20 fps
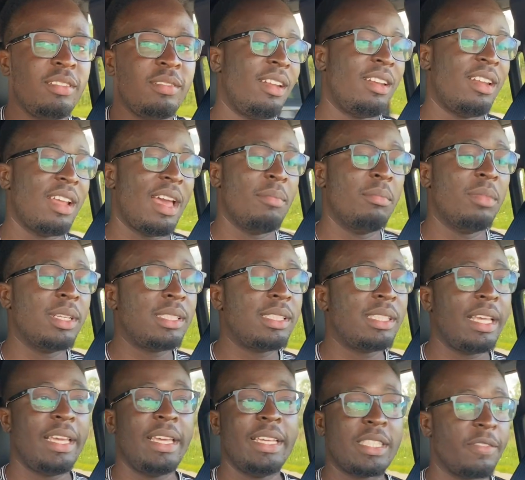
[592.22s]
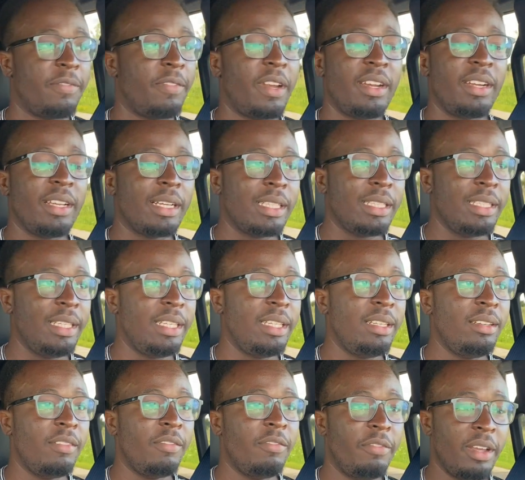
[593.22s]
And I must say, it's very
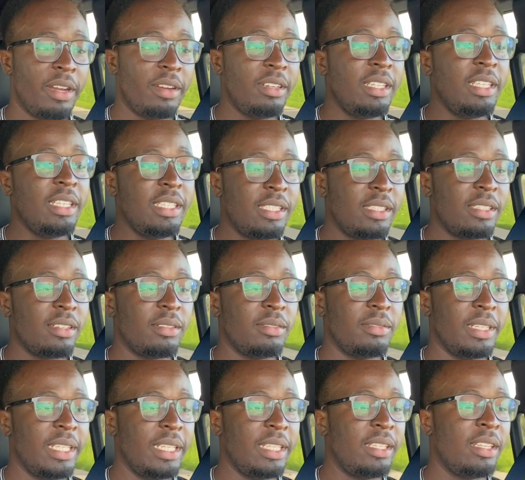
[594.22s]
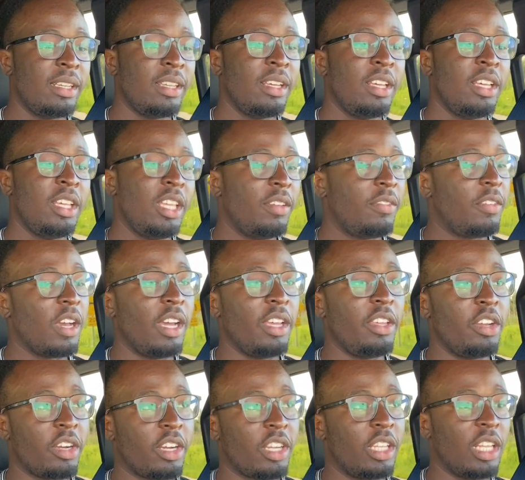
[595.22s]
clean, very easy to read. You've got
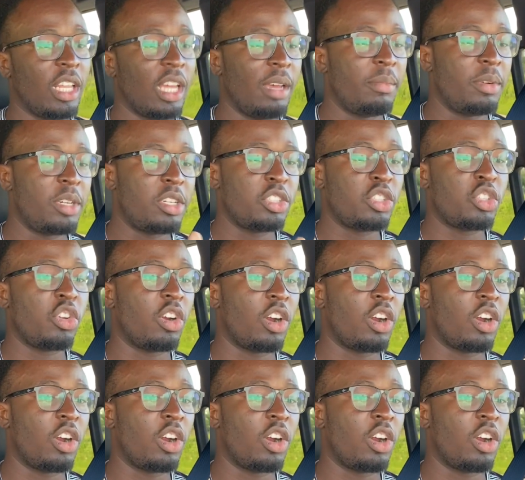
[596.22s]
your kilometers, your